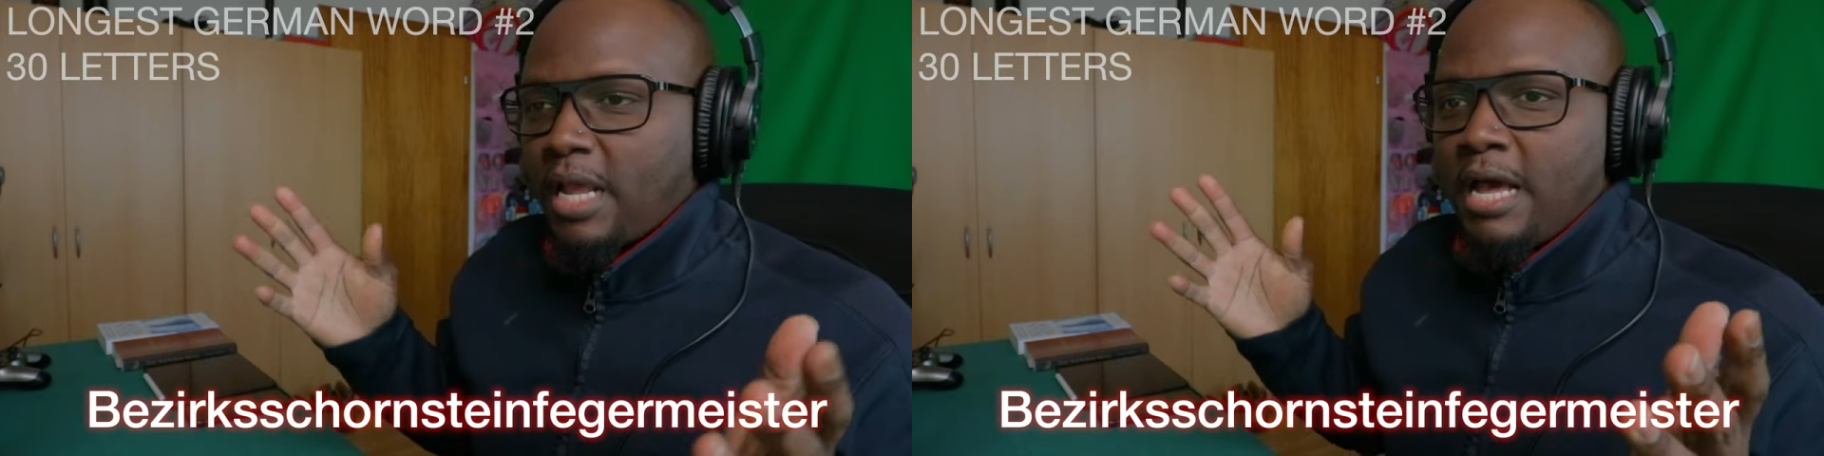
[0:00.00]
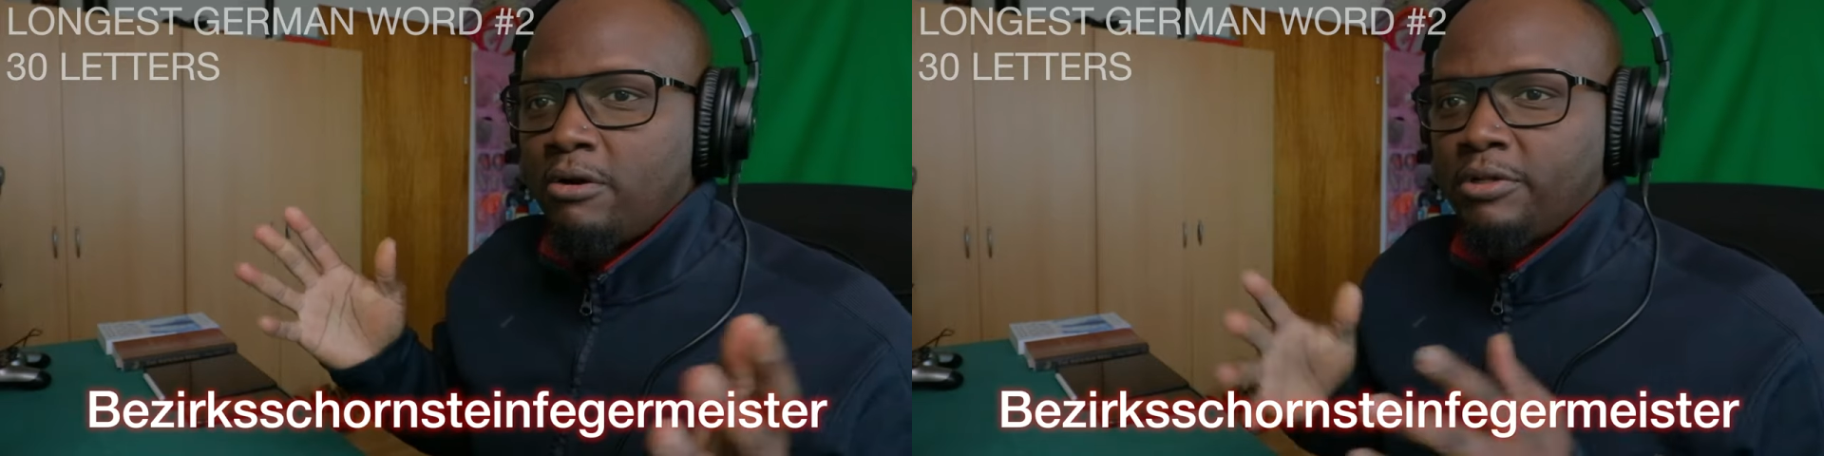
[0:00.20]

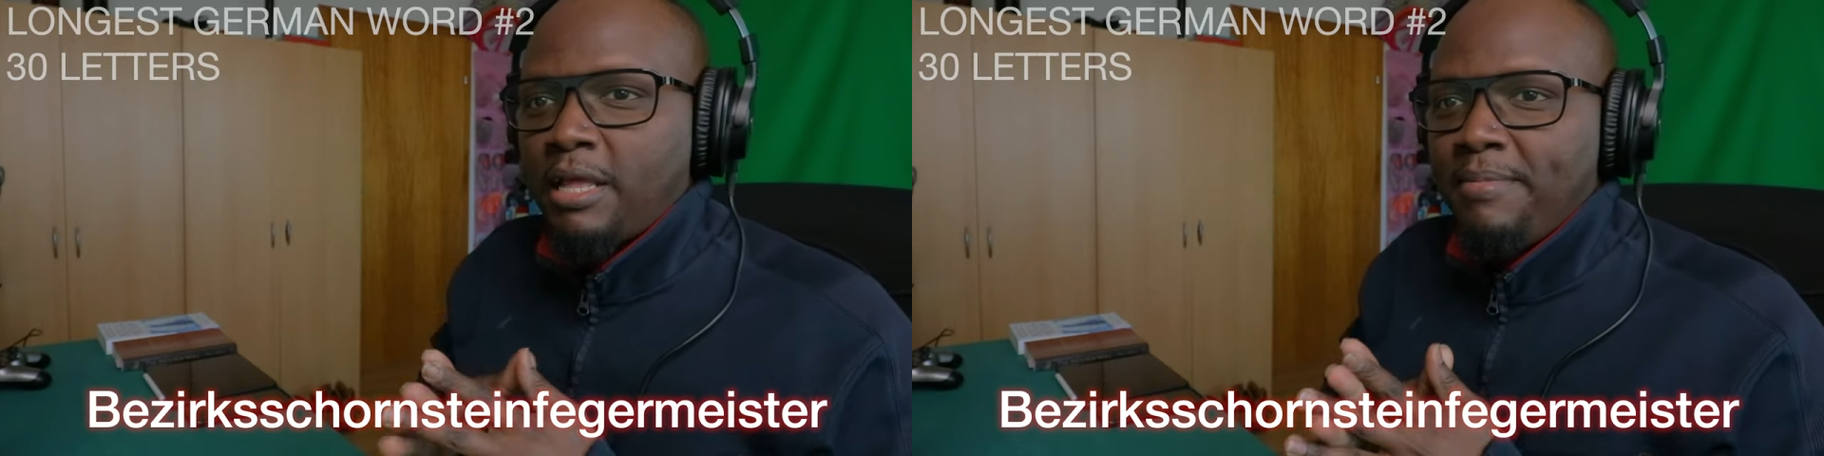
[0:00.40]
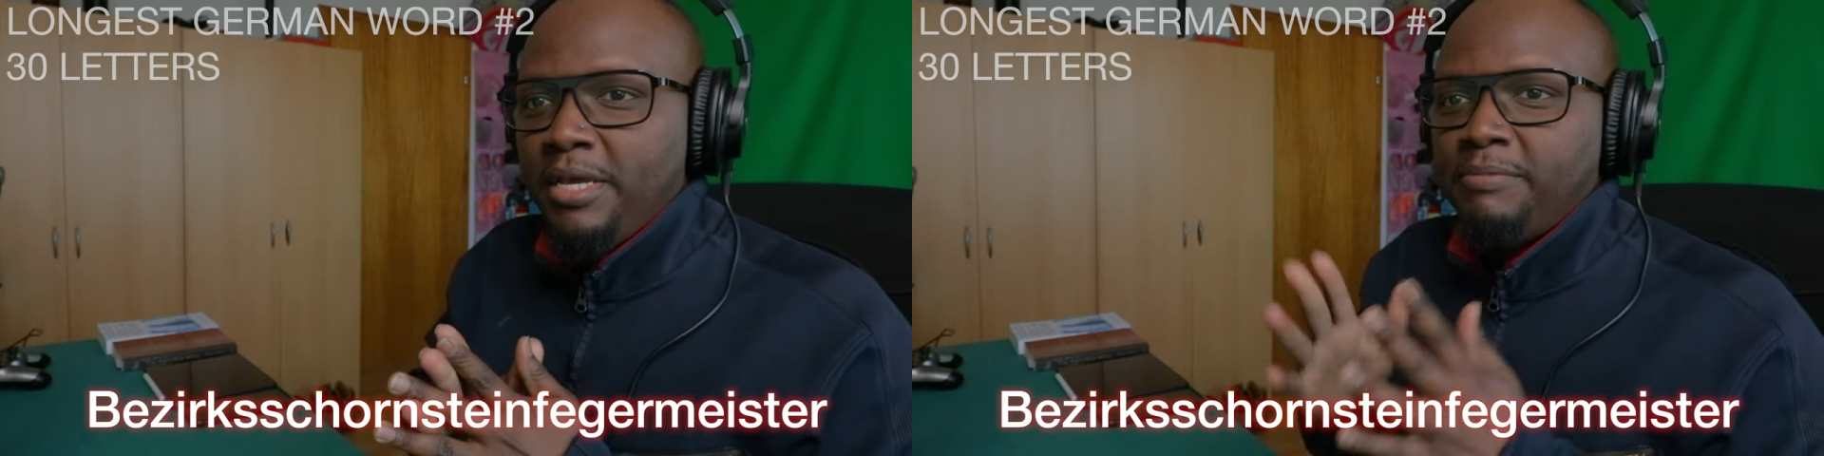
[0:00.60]
I don't know what
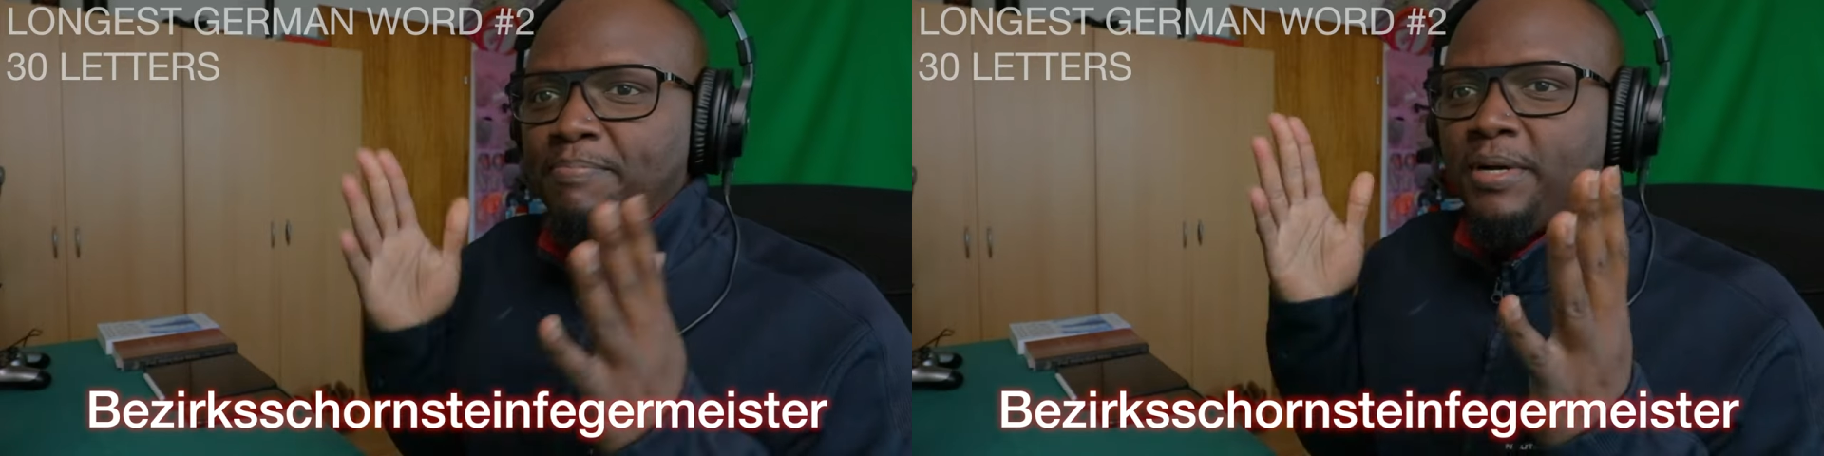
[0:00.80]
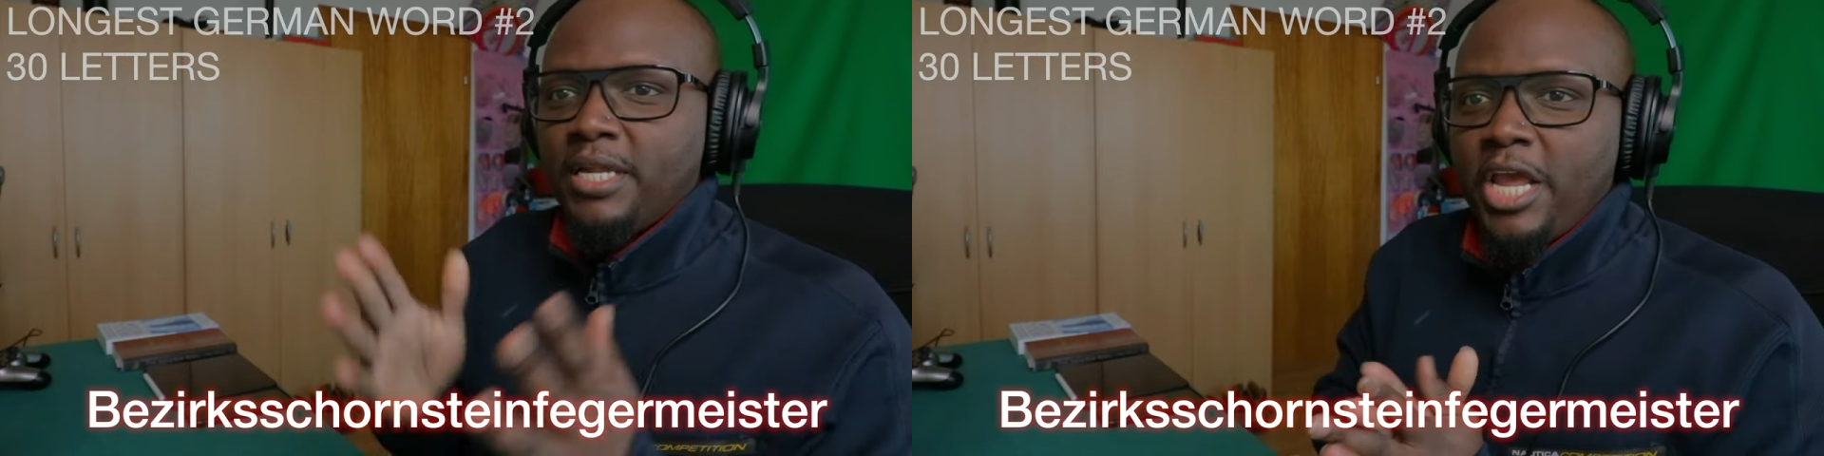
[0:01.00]
that means,
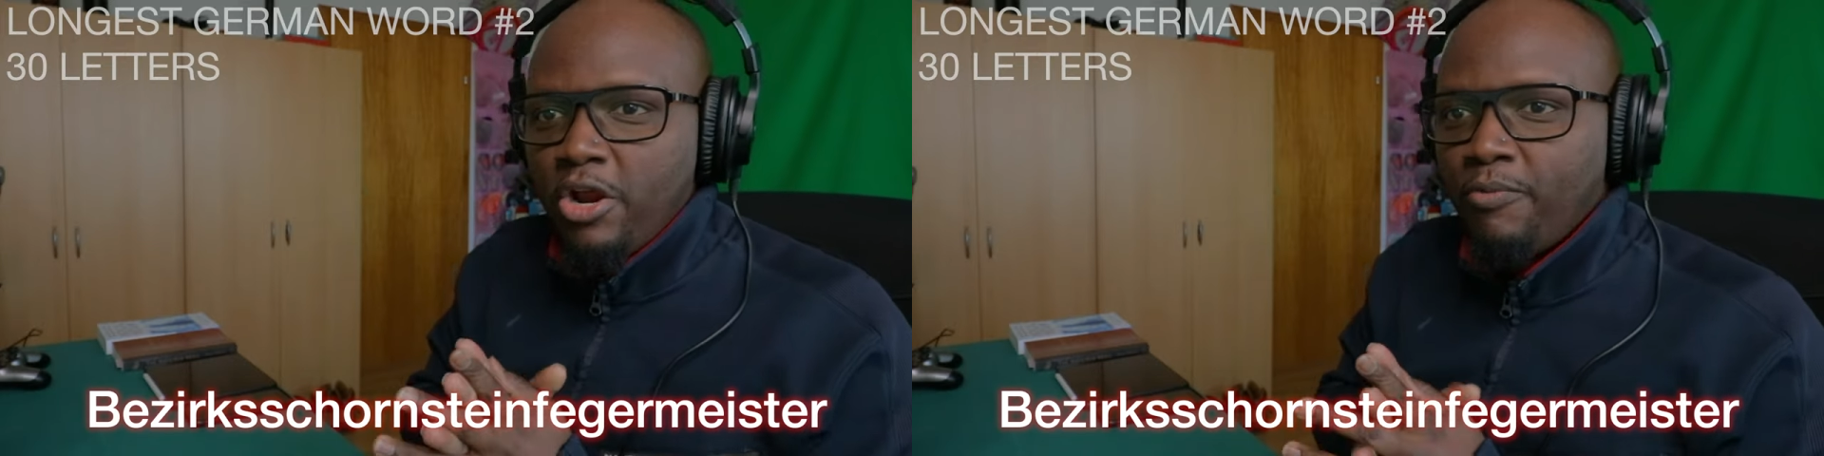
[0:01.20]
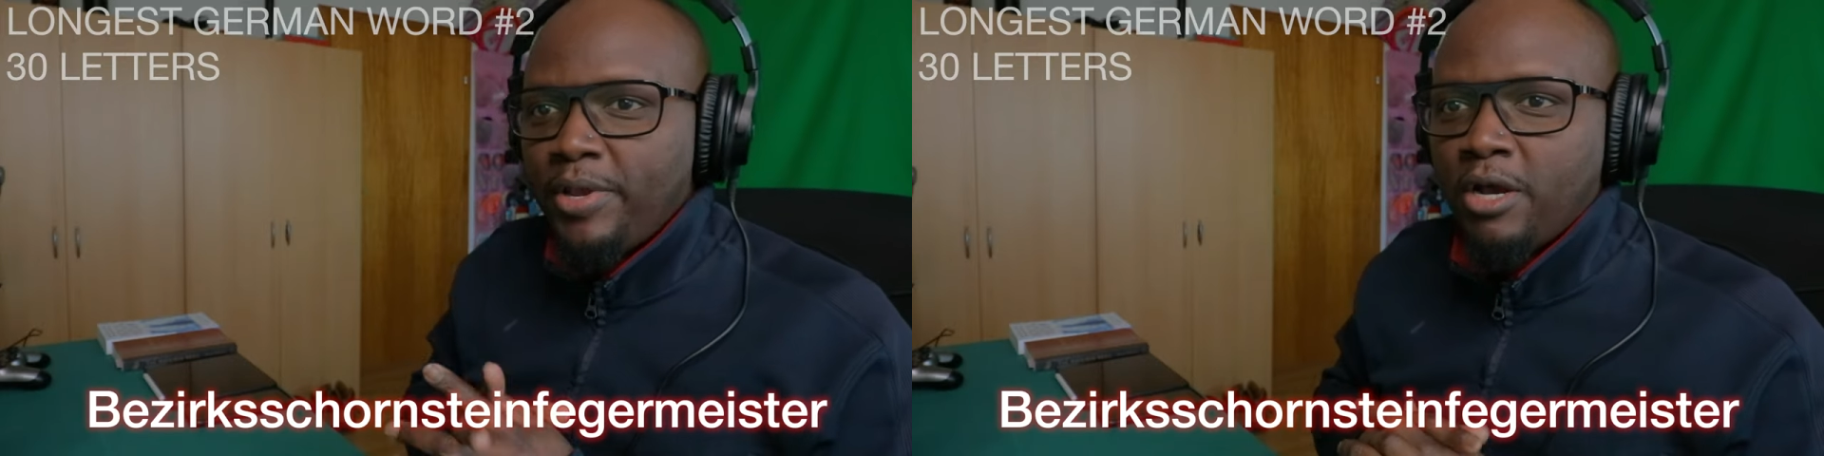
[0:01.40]
but
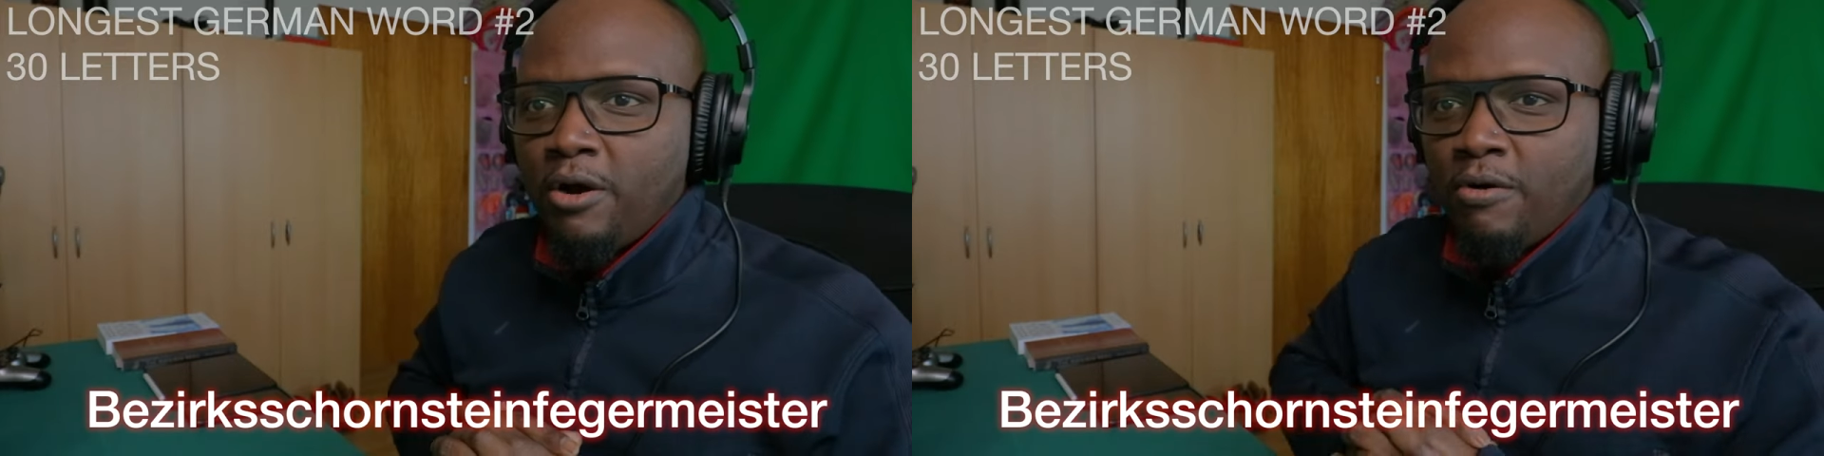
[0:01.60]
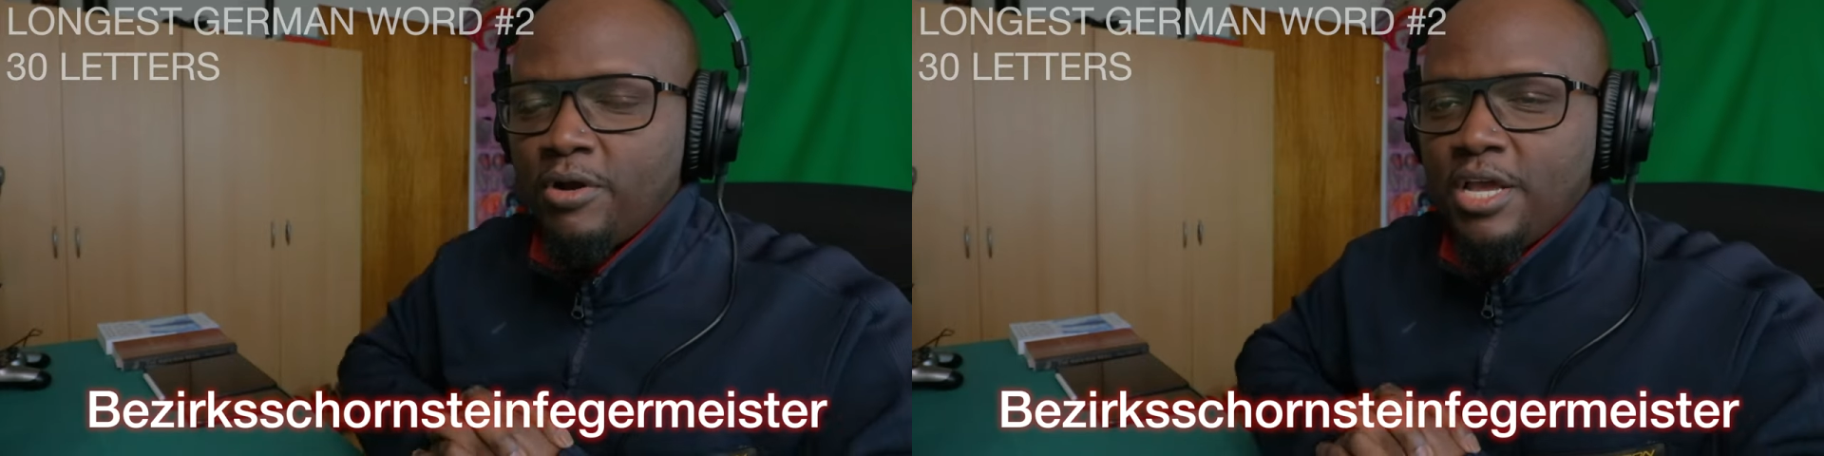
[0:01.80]
here we
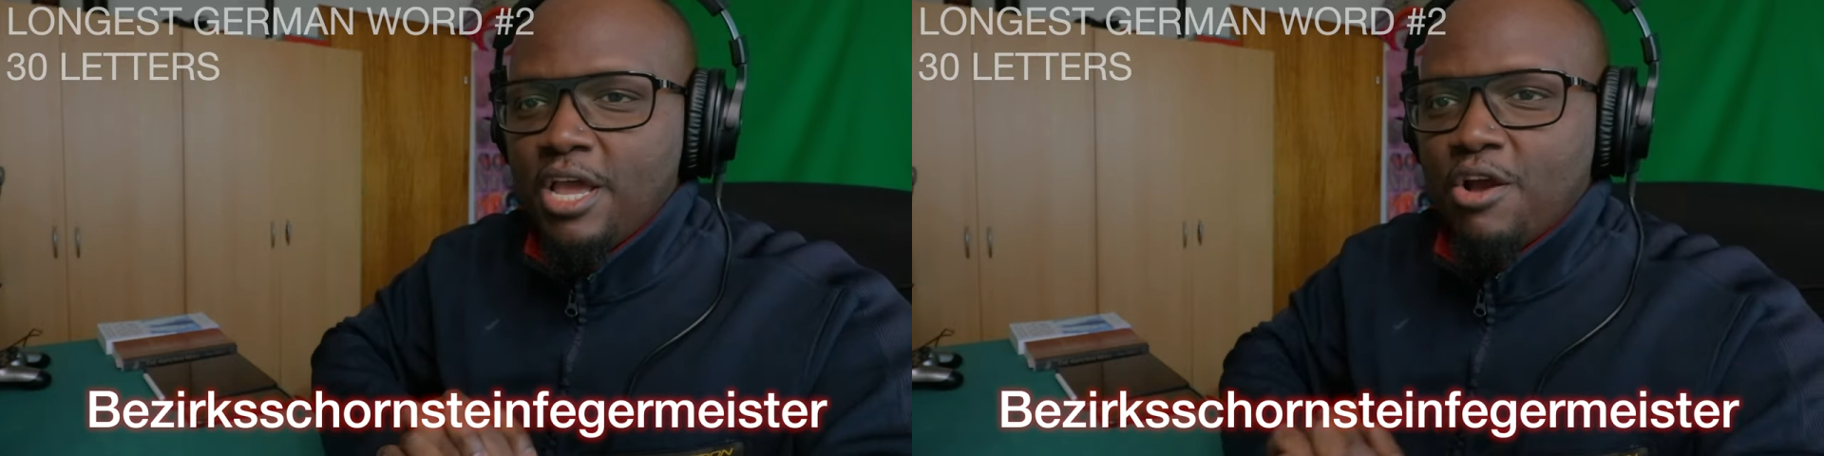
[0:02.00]
go